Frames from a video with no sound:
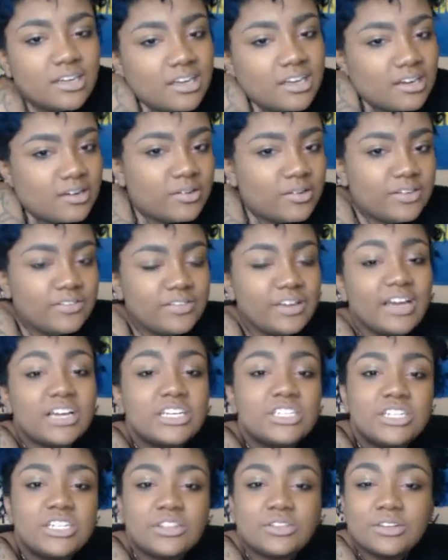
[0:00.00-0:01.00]
Wait, I
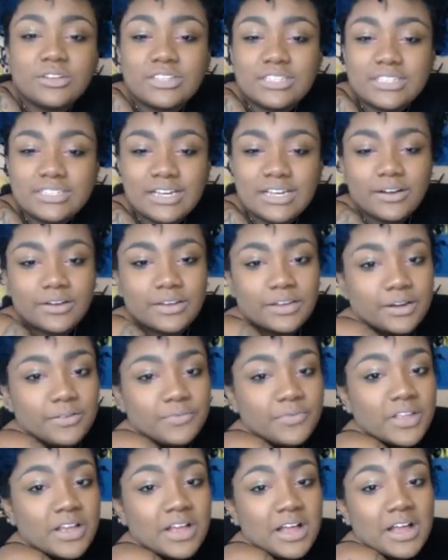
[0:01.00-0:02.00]
should have thought this out, you know?
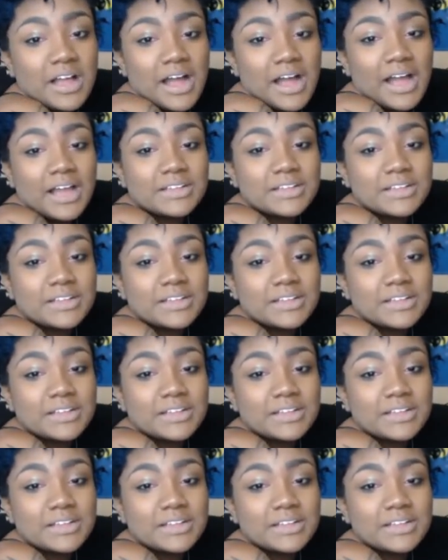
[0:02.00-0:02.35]
I